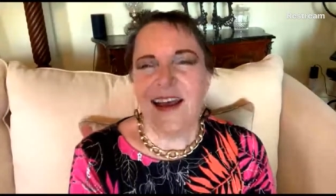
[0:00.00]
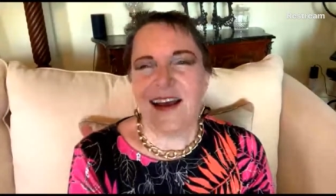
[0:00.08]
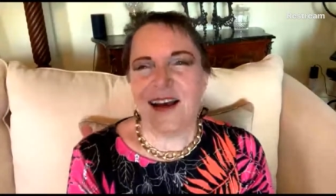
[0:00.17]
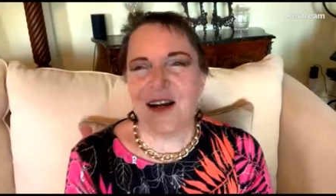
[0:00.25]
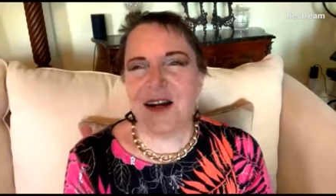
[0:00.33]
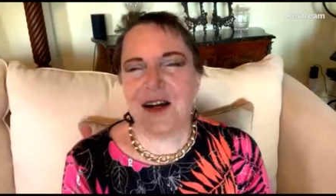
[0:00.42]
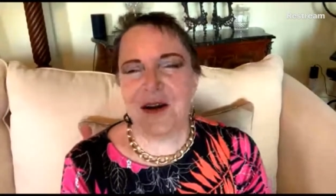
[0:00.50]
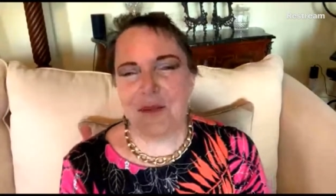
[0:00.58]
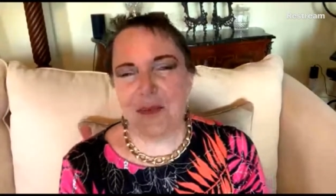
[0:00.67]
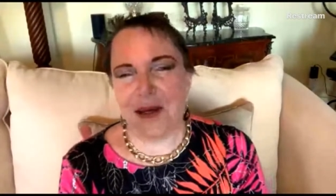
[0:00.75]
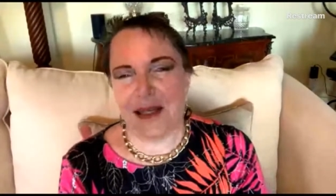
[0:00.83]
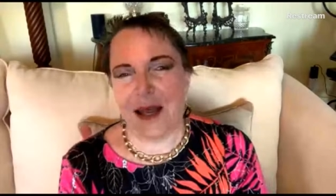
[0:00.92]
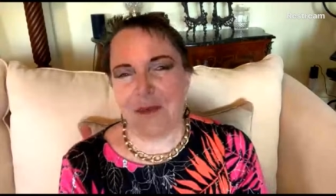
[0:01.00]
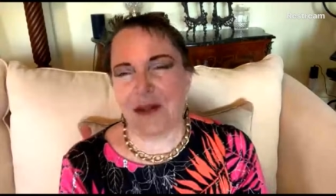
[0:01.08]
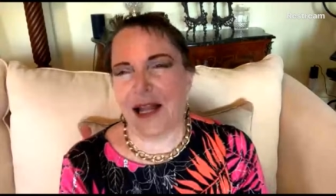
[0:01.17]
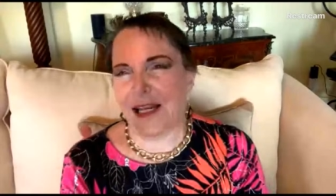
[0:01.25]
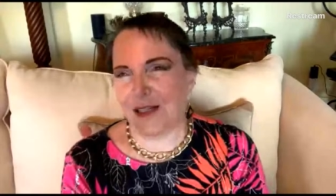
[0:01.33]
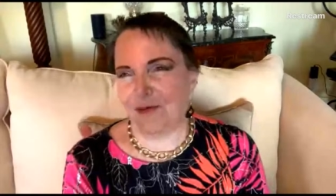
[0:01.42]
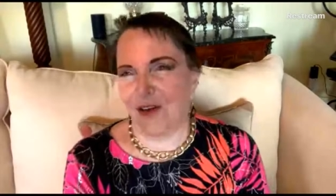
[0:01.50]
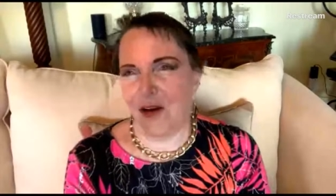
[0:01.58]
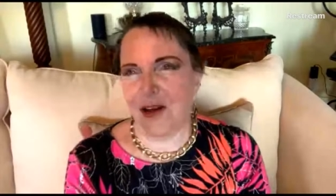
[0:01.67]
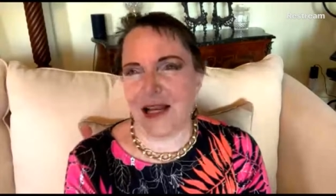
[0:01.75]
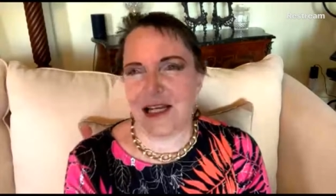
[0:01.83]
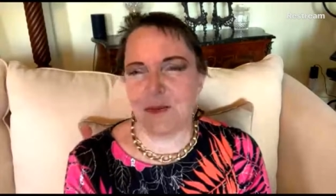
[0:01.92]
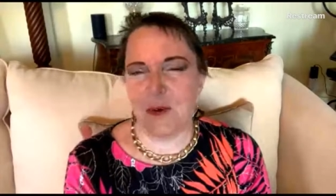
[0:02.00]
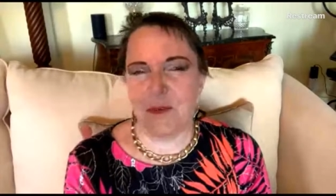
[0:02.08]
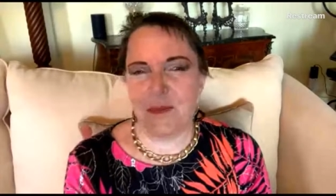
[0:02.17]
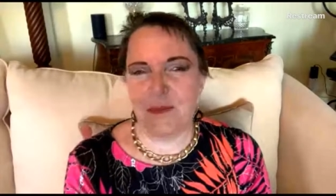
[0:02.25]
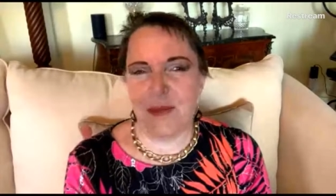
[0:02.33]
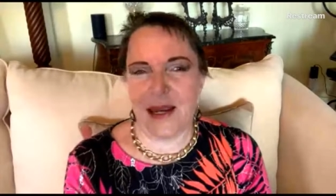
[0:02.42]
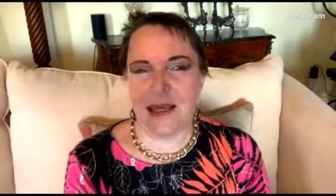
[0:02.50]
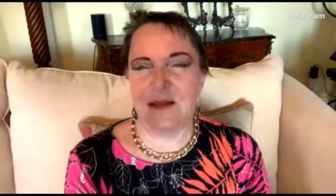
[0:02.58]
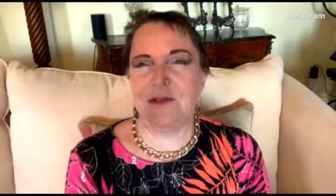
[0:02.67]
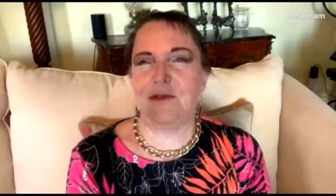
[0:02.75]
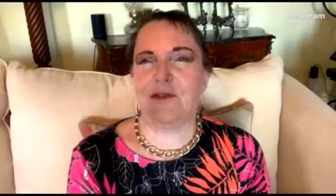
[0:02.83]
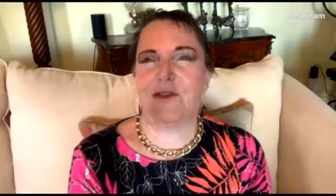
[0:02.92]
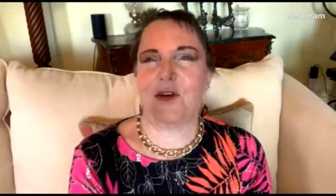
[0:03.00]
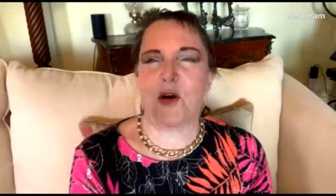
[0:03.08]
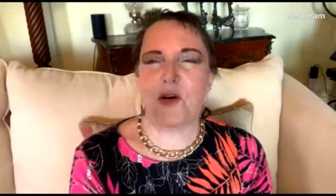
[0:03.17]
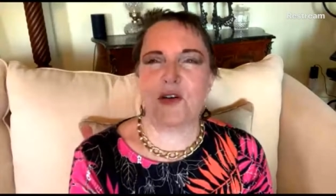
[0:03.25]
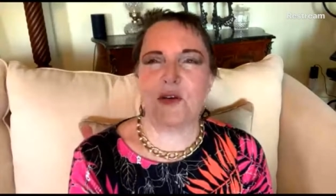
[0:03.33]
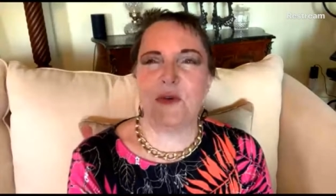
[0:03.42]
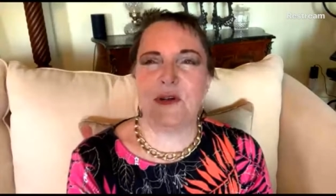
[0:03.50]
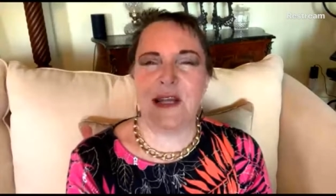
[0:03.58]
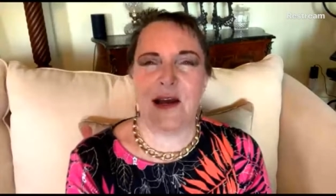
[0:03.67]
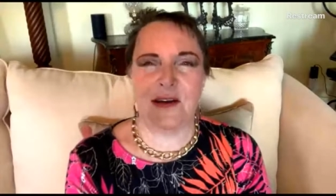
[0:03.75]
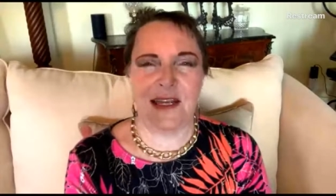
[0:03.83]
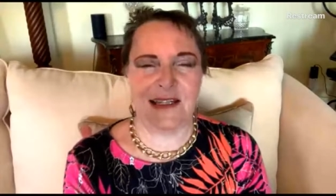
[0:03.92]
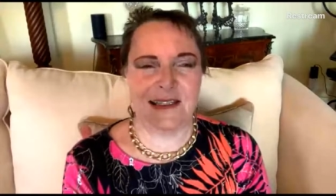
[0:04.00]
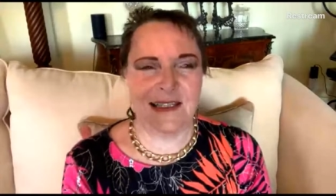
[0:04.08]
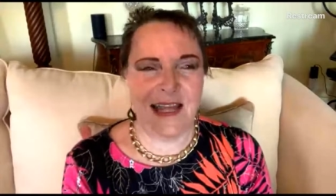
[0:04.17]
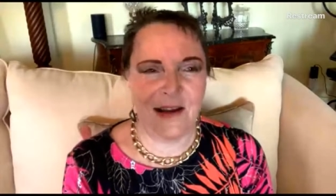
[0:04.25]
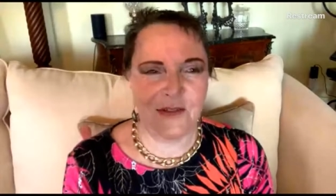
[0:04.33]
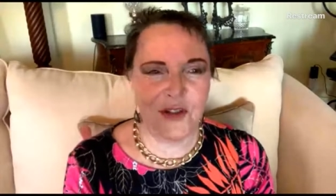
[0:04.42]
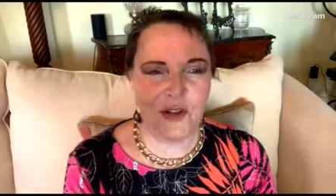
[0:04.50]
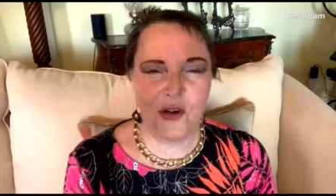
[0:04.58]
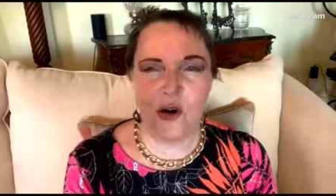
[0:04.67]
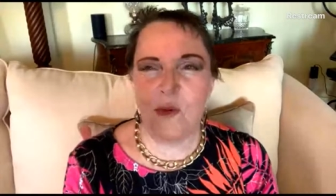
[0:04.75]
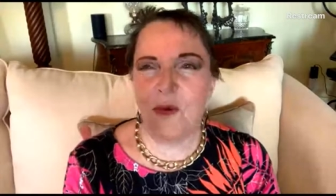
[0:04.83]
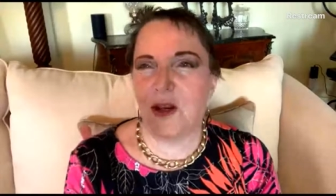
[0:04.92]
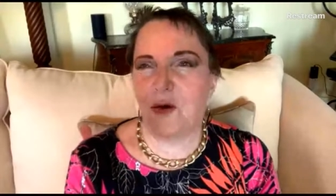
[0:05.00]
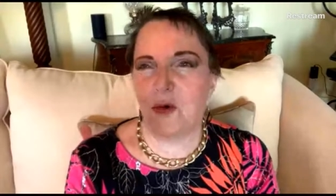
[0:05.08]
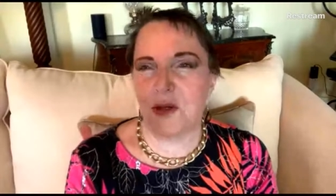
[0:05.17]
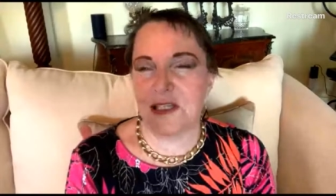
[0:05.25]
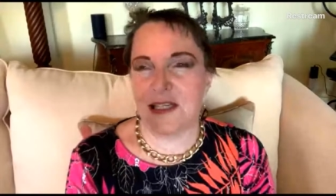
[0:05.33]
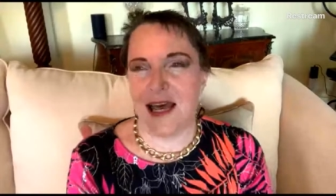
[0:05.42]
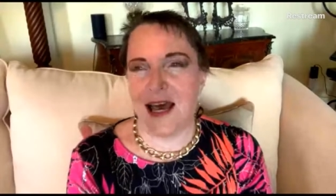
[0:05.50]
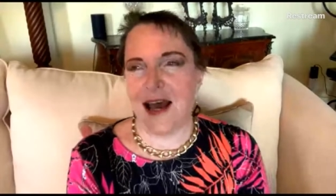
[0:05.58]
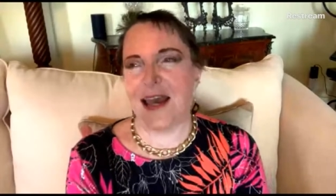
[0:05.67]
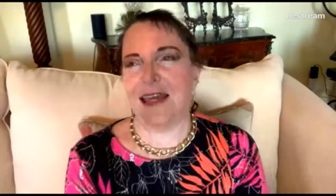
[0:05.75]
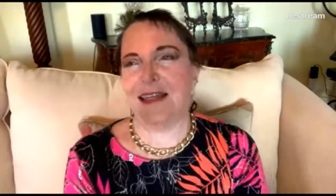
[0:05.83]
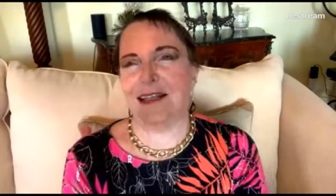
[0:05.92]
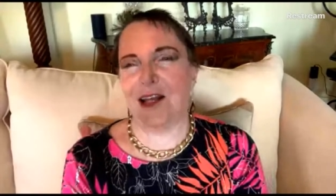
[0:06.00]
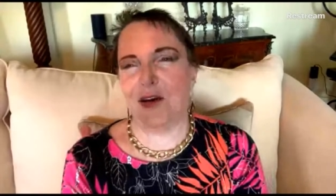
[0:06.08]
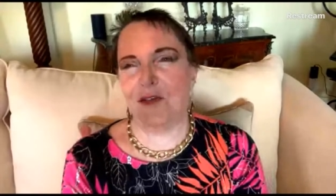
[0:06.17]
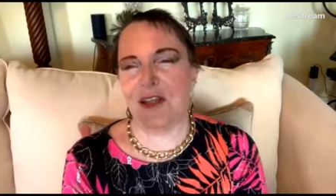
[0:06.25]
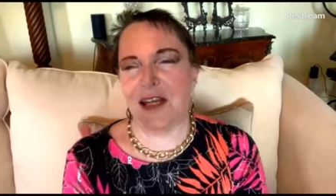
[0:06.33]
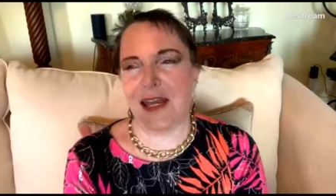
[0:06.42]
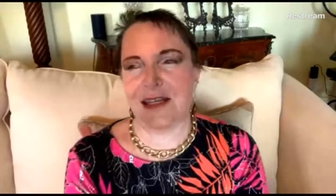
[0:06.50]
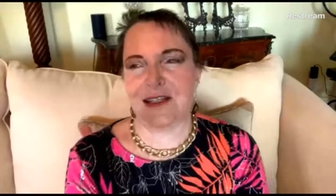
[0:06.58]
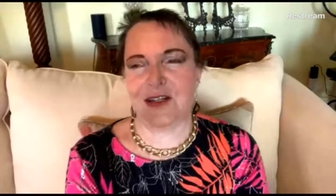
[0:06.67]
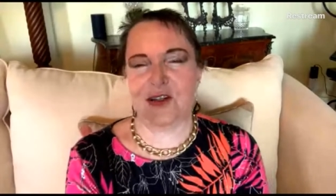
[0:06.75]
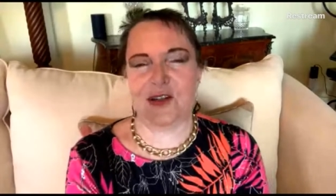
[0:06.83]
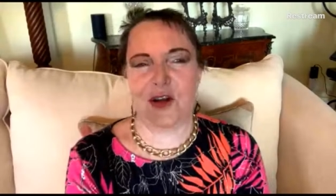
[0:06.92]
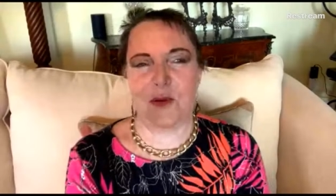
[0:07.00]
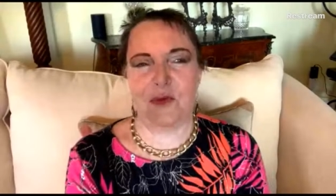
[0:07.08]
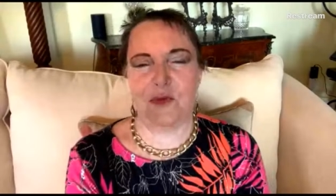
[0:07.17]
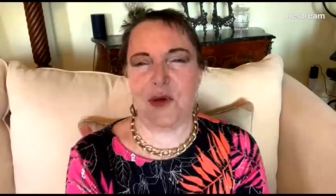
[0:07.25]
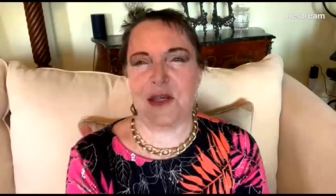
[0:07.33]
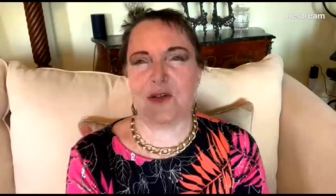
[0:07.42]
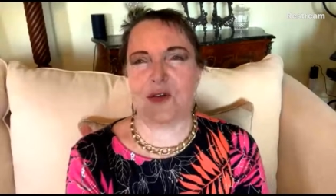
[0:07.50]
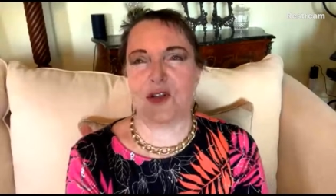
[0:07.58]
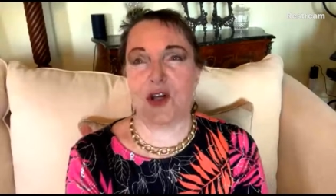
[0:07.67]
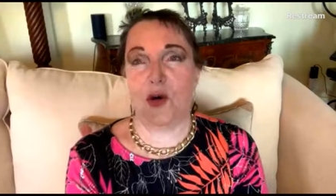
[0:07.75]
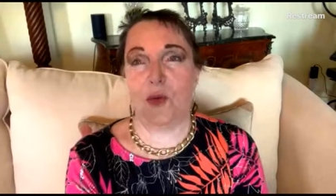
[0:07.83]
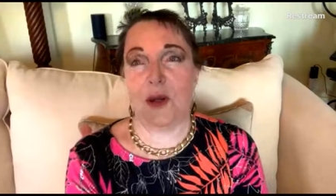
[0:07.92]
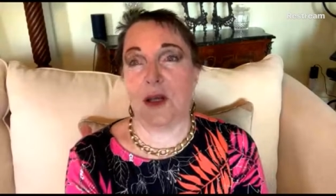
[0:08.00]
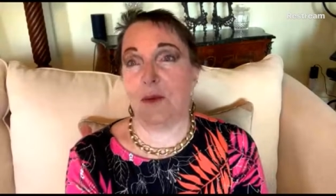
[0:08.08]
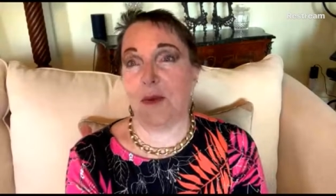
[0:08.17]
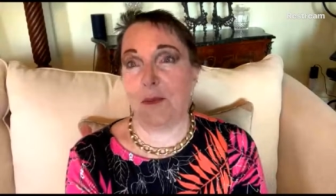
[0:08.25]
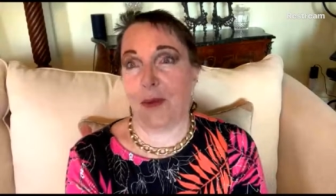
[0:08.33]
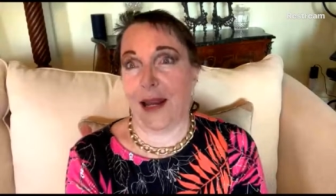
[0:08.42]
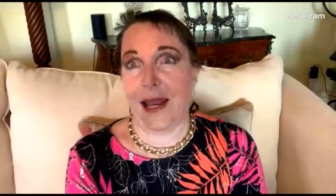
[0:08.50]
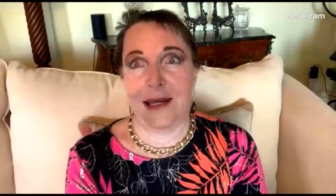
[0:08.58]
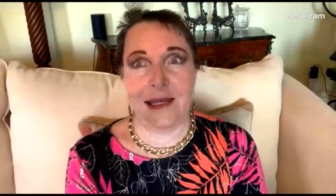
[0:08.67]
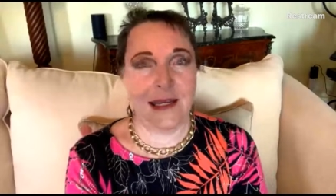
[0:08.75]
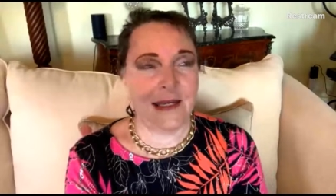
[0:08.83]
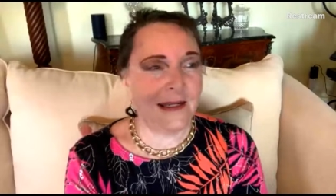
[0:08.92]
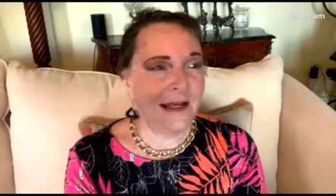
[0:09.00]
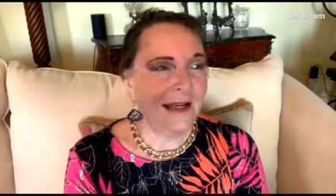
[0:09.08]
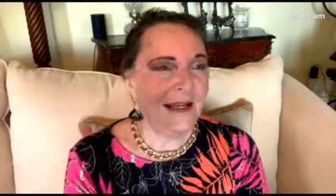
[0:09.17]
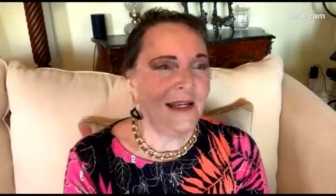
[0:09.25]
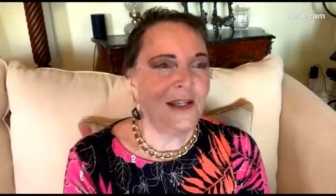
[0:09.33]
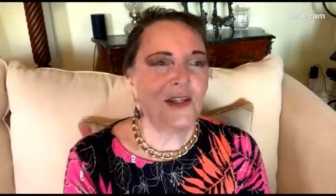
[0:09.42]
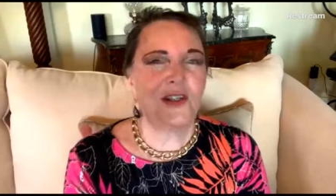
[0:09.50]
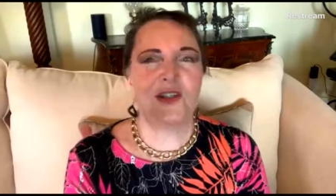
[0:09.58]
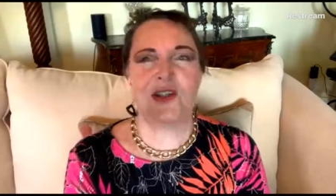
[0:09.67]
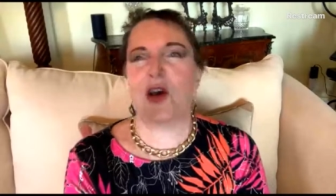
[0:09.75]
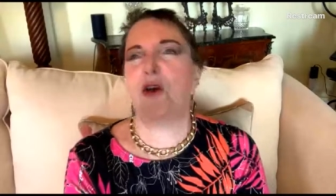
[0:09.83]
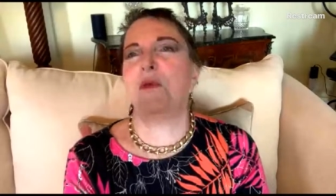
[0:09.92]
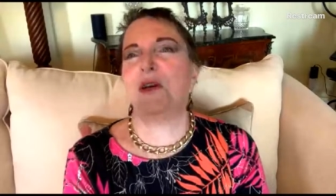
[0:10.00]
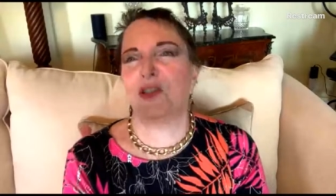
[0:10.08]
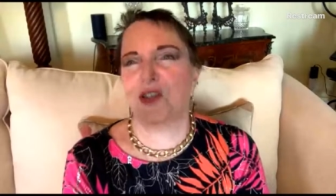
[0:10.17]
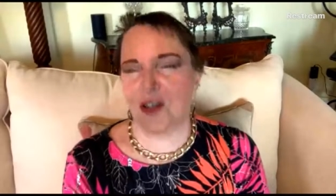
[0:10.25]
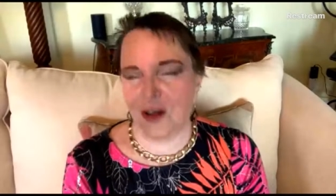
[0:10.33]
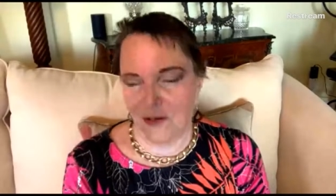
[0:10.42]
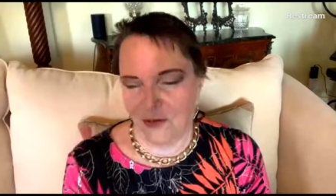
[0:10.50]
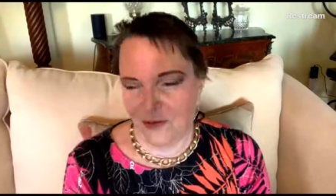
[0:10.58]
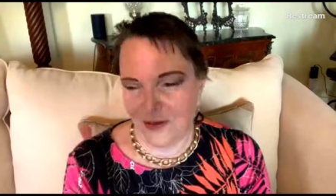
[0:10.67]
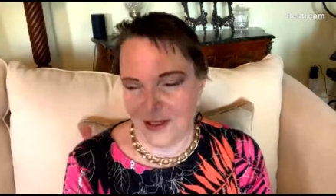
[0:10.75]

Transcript: But I'm very glad to be back in Florida. And we'll now get down to normal. And Chris and I, over the next couple of weeks or so, we're going to be planning so much stuff.